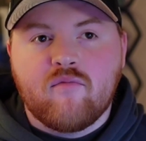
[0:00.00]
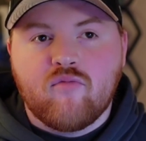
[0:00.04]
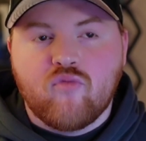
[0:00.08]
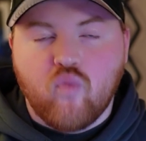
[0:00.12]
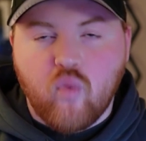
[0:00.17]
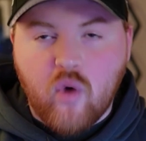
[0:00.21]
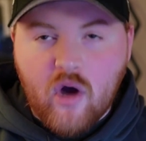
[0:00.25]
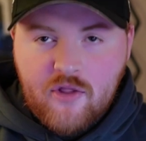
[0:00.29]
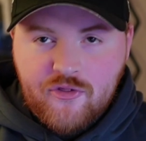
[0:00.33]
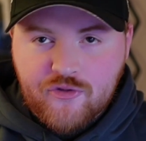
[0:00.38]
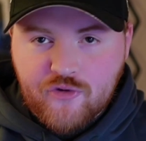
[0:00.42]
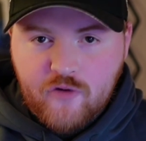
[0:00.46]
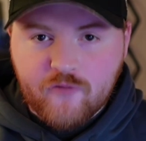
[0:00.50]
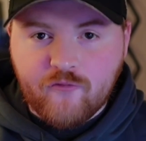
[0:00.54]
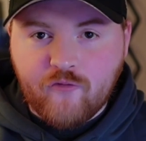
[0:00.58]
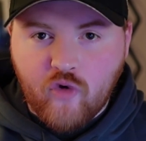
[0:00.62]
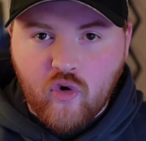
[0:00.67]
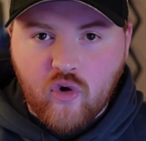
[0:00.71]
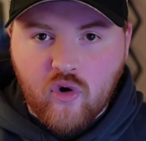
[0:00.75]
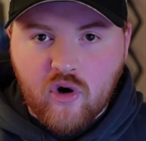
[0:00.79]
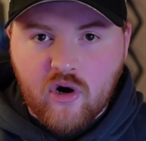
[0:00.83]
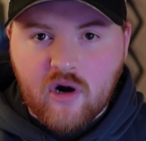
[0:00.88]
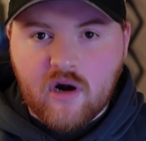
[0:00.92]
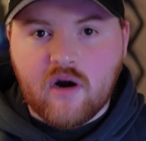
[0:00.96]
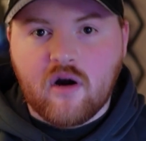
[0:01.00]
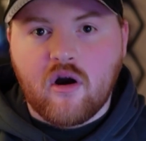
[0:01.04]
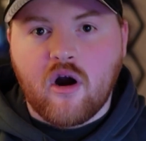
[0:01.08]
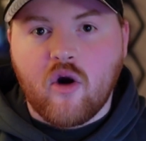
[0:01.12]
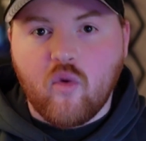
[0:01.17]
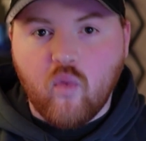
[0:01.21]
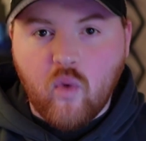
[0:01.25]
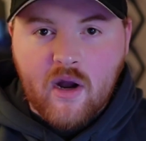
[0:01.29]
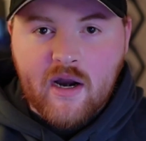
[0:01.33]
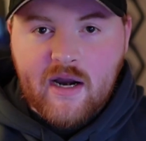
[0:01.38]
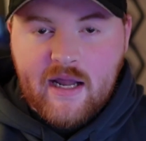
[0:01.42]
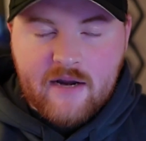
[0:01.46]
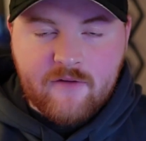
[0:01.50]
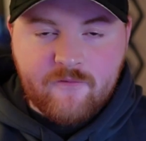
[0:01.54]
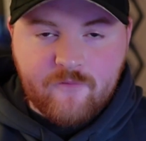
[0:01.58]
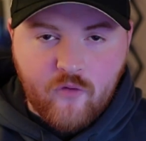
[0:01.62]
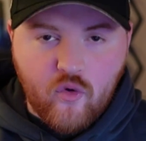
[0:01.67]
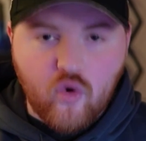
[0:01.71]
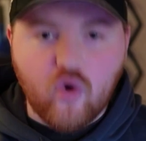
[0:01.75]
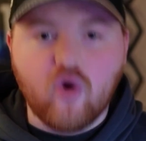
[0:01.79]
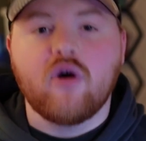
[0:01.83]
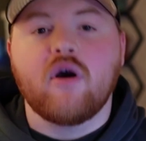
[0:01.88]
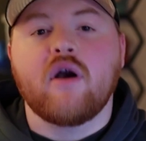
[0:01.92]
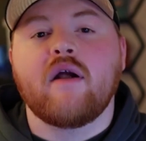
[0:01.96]
1 through 4, or 1 and
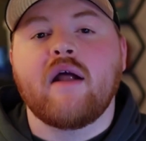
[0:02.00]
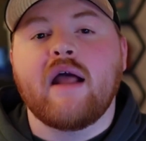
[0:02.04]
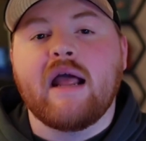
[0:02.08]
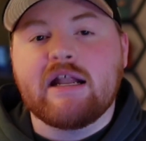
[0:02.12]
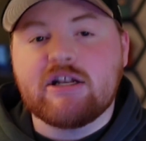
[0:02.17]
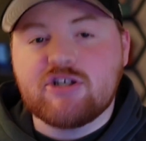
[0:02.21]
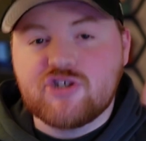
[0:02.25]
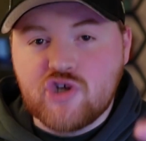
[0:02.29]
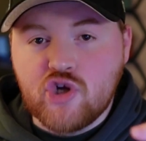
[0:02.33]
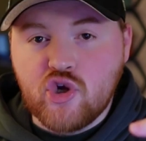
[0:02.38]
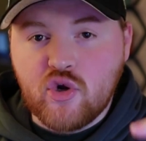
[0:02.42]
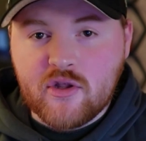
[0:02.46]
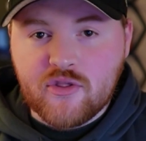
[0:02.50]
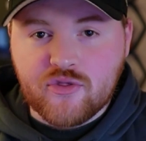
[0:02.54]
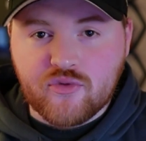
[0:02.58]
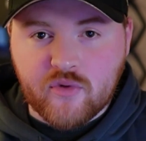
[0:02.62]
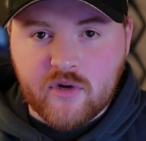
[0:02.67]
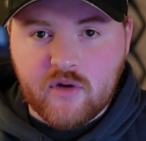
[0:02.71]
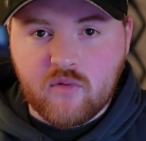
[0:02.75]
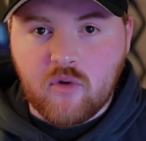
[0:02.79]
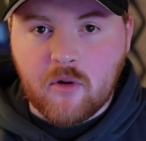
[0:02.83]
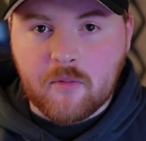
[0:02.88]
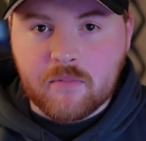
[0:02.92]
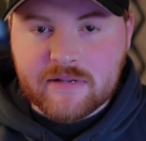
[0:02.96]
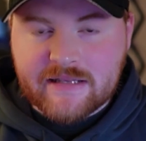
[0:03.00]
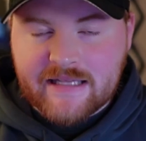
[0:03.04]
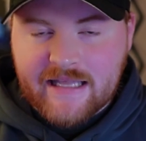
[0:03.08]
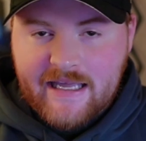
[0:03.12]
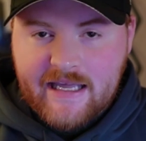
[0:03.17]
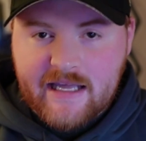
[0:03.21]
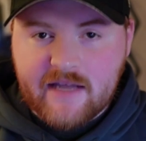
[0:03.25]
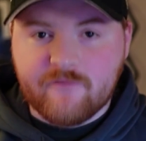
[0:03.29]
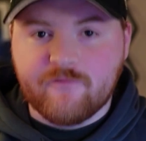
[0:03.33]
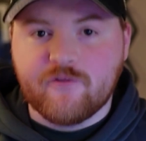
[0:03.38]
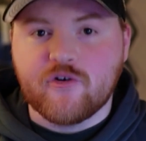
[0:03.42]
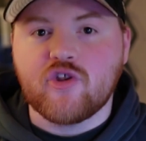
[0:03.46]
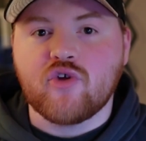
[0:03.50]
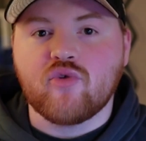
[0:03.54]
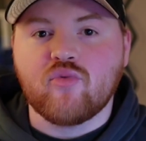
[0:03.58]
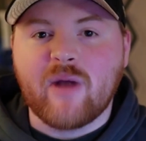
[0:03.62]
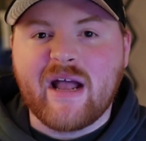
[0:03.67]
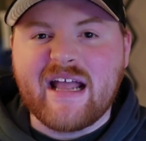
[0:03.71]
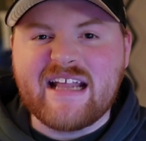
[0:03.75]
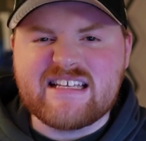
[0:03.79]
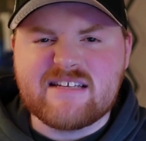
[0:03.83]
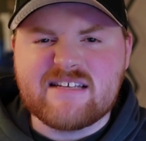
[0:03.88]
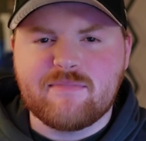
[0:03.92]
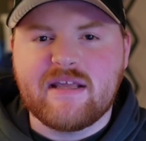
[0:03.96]
4, and 2 and 3 will play for the
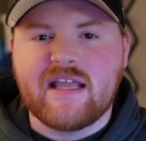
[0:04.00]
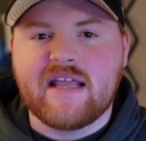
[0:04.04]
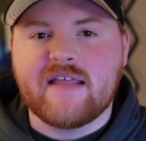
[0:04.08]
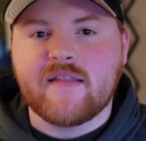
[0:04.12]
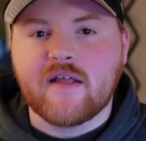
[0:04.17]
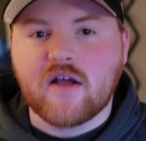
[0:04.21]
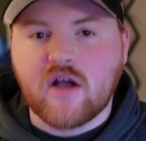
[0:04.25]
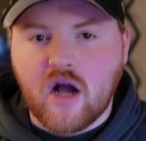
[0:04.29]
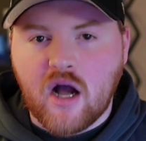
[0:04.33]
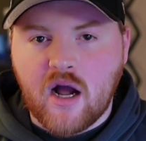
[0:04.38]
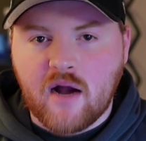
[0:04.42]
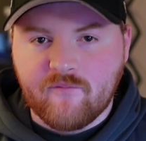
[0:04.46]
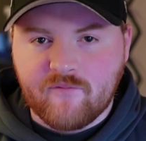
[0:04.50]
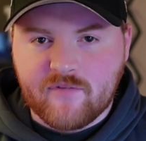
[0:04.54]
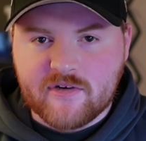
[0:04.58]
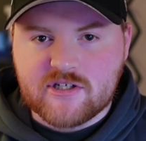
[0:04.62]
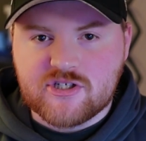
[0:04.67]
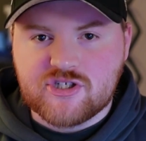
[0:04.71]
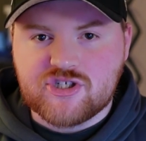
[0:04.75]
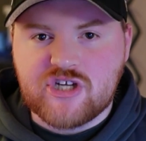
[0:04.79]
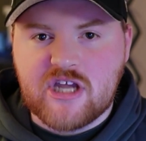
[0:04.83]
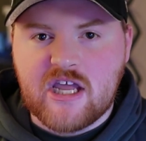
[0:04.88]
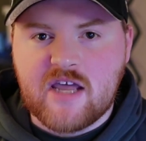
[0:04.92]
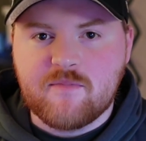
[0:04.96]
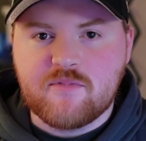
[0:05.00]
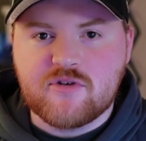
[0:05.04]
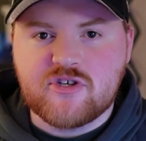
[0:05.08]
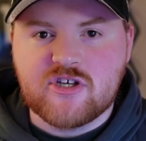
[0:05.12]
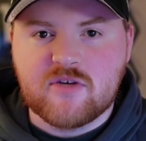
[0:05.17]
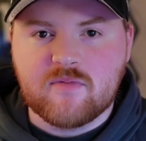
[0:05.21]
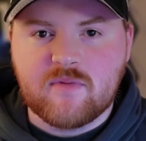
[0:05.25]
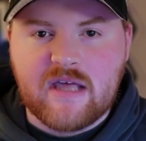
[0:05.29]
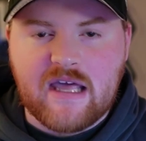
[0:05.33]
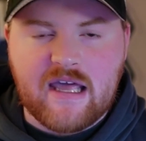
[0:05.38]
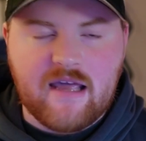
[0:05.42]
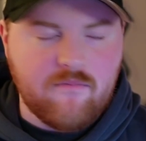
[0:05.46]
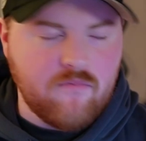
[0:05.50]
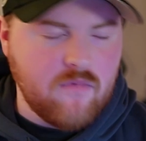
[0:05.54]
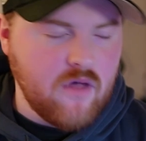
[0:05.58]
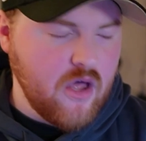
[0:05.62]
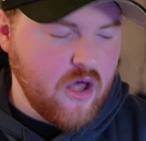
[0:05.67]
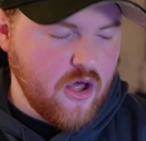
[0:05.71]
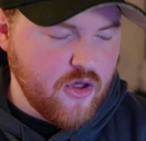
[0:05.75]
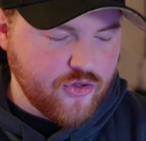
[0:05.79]
right to be in the conference championship game.